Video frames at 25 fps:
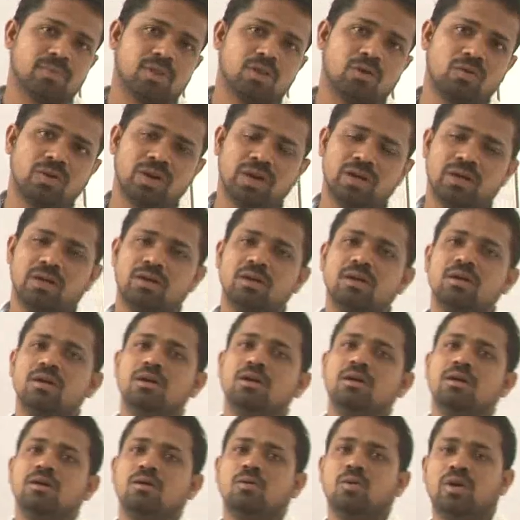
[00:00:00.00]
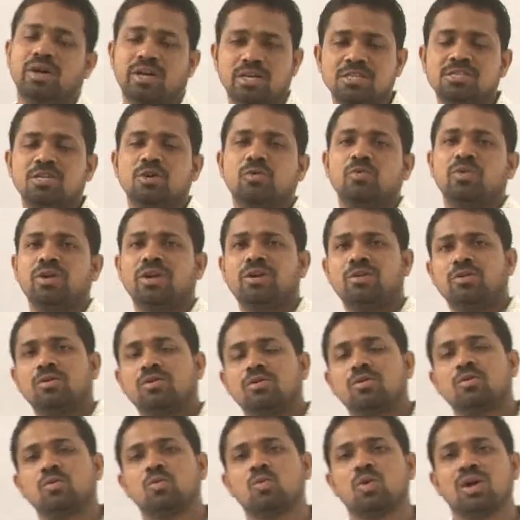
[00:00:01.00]
Okay, what is unit?
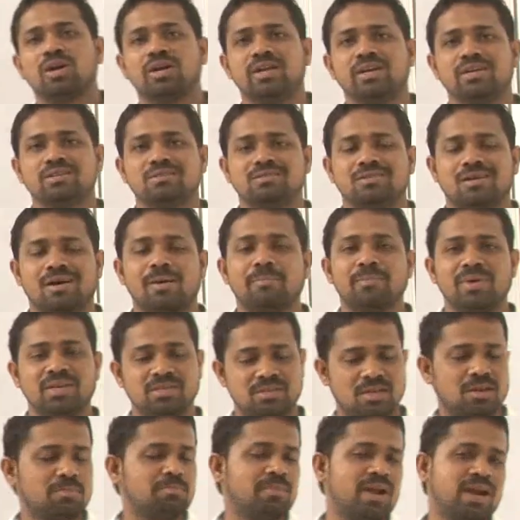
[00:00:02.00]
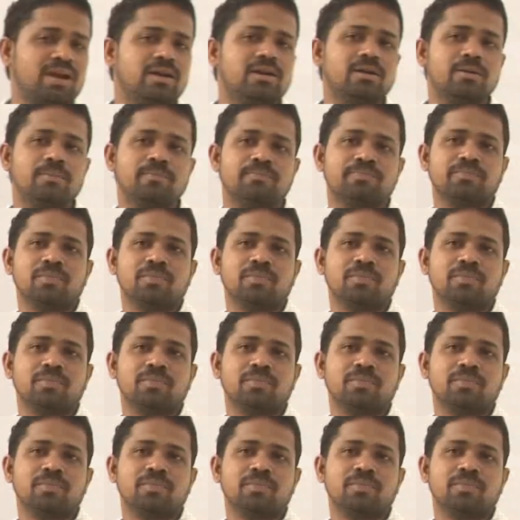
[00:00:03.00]
What is a measurement?